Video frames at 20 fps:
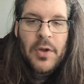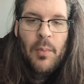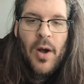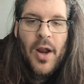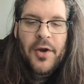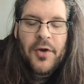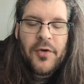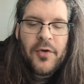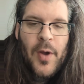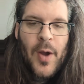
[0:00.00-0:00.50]
You
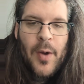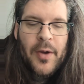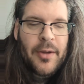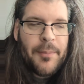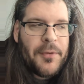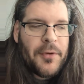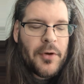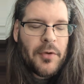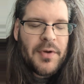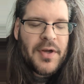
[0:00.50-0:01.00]
wanted to know how a
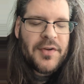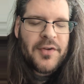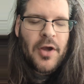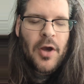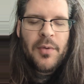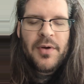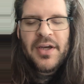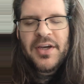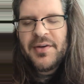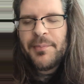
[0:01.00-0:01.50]
computer reads
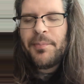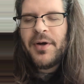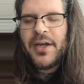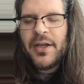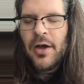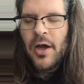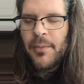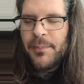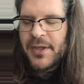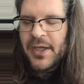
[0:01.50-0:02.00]
code, and it's a
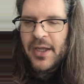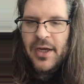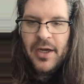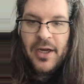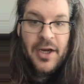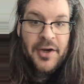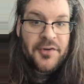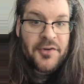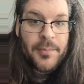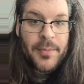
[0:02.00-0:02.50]
pretty
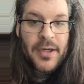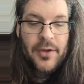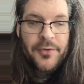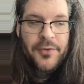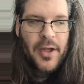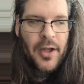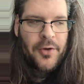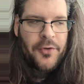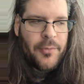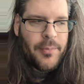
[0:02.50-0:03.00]
complicated answer, but
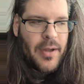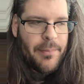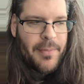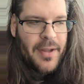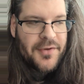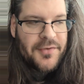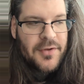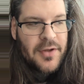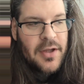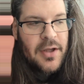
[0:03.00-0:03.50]
I'll, I'll do my
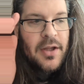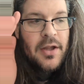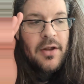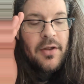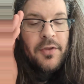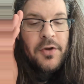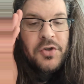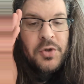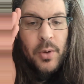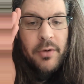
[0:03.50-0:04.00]
best.
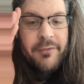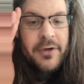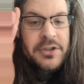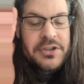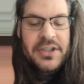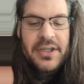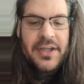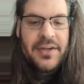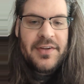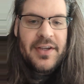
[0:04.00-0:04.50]
The short
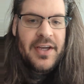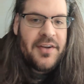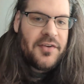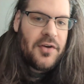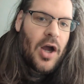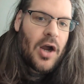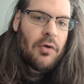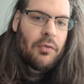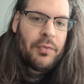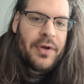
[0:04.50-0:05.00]
version is it's
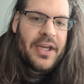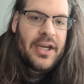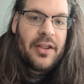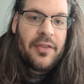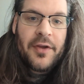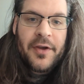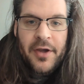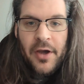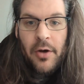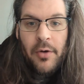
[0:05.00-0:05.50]
not
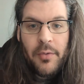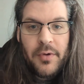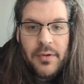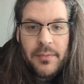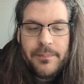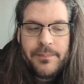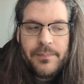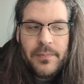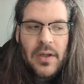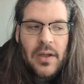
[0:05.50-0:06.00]
reading the code.
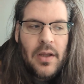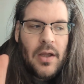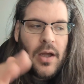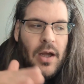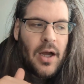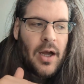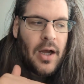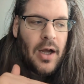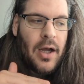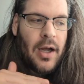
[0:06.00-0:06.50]

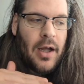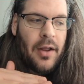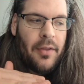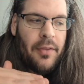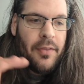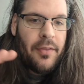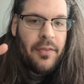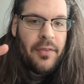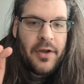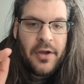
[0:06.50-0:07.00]
Uh,
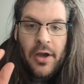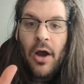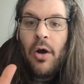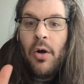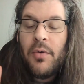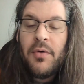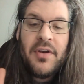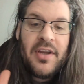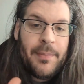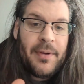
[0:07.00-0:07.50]
the
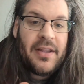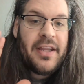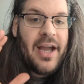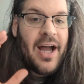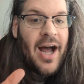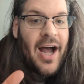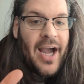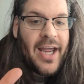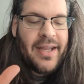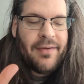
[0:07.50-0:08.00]
code, typically
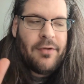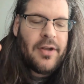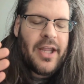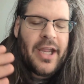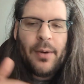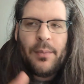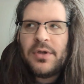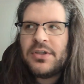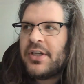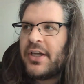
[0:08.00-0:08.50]
a high-level
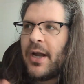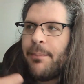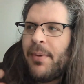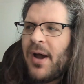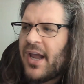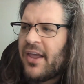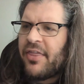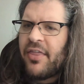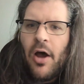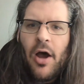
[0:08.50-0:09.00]
language like a
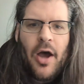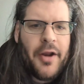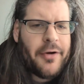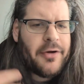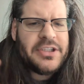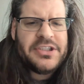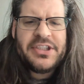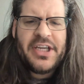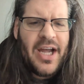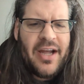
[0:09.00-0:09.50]
Python
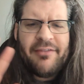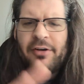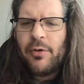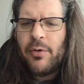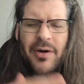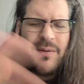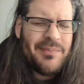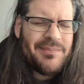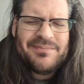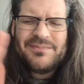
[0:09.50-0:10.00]
or a Java
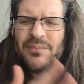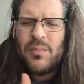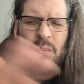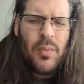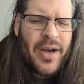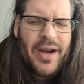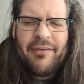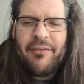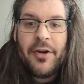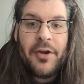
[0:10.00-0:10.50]
or
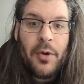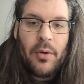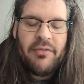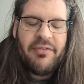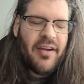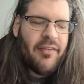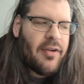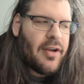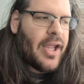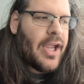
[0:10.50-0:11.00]
whatever your
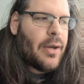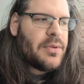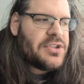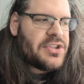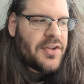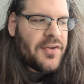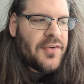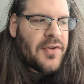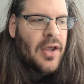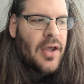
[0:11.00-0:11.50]
favorite
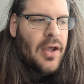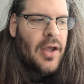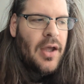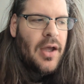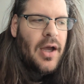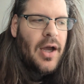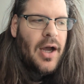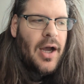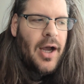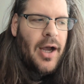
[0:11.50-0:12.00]
language is,
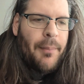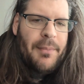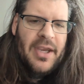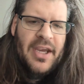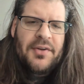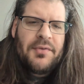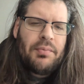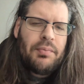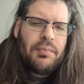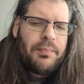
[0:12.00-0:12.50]
um,
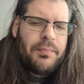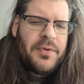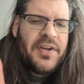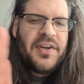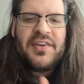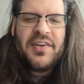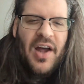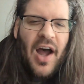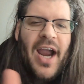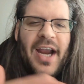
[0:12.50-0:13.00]

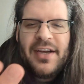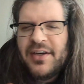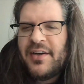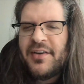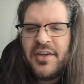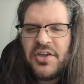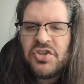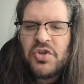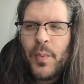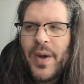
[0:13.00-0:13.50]
designed
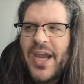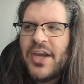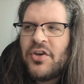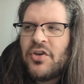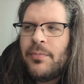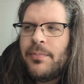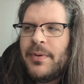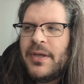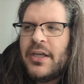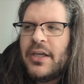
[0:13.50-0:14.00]
in such a way
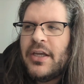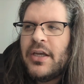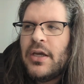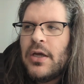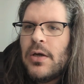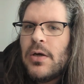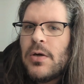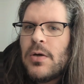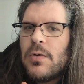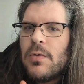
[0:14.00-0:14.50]
to be
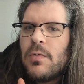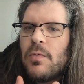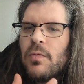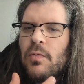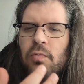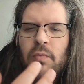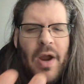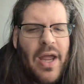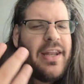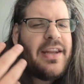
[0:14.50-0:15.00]

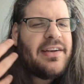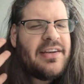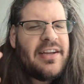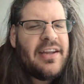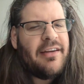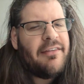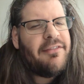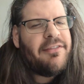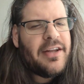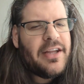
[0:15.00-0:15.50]

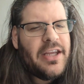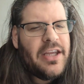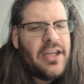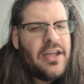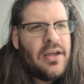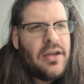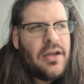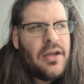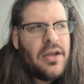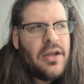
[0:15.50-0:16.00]

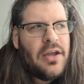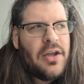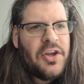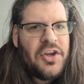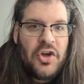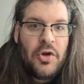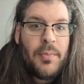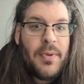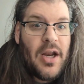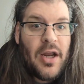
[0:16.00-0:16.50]
relatively
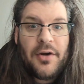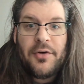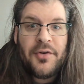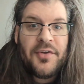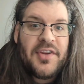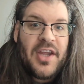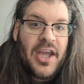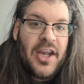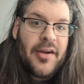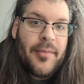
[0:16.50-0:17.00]
human
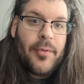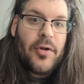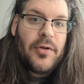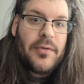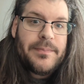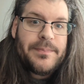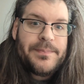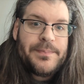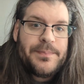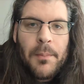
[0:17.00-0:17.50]
understandable.
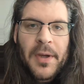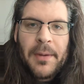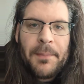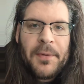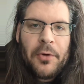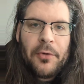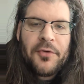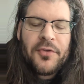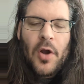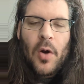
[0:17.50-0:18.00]
But
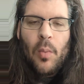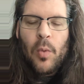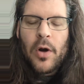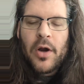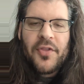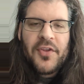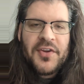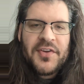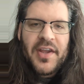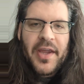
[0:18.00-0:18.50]
computers don't
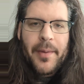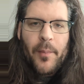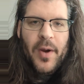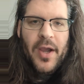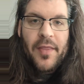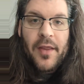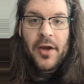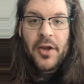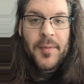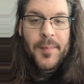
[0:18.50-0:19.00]
work the same
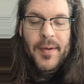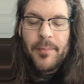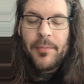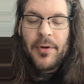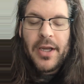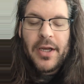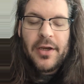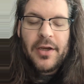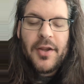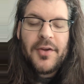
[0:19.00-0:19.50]
way that a human
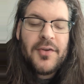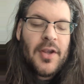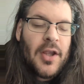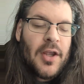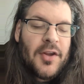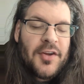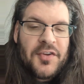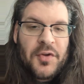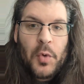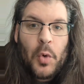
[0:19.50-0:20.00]
brain does.
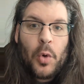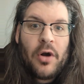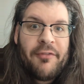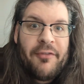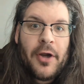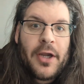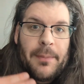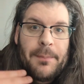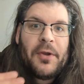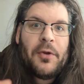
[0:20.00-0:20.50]
So in order
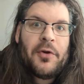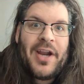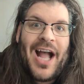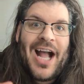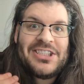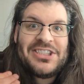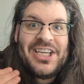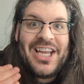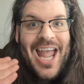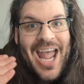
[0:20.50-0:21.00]
for a computer
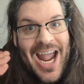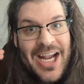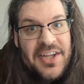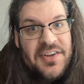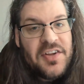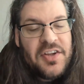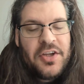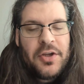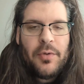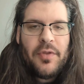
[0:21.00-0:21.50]
to actually
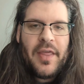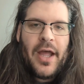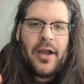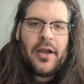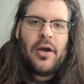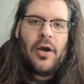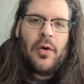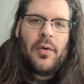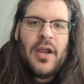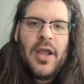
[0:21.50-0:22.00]
execute
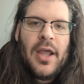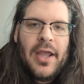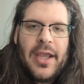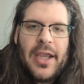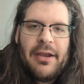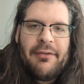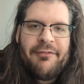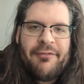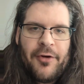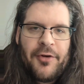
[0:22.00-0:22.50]
that code,
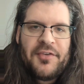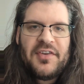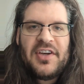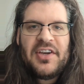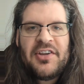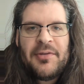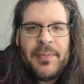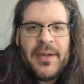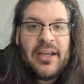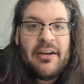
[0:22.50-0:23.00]
it first
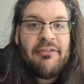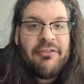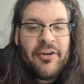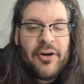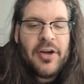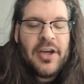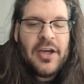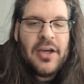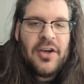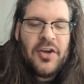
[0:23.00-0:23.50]
needs to be
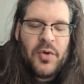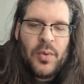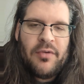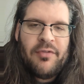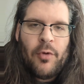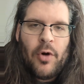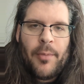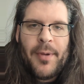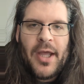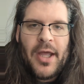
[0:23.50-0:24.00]
converted into a
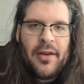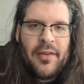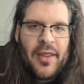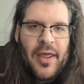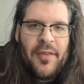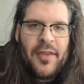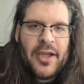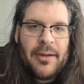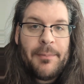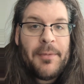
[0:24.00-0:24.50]
format
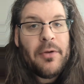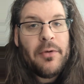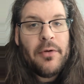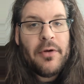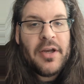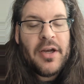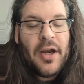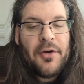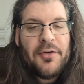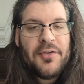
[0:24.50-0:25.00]
that the
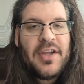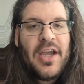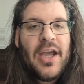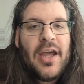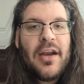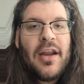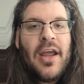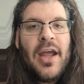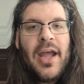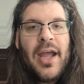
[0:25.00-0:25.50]
computer can
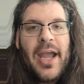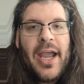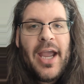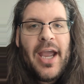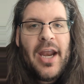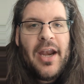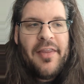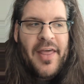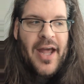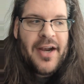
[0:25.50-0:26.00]
understand.
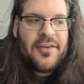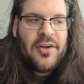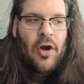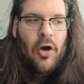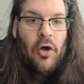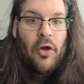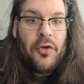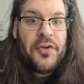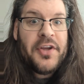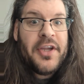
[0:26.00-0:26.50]
And that's
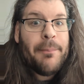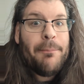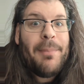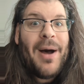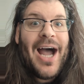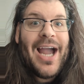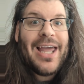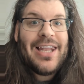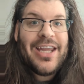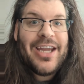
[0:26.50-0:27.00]
called
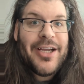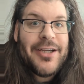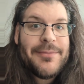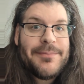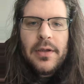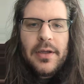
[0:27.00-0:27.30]
compiling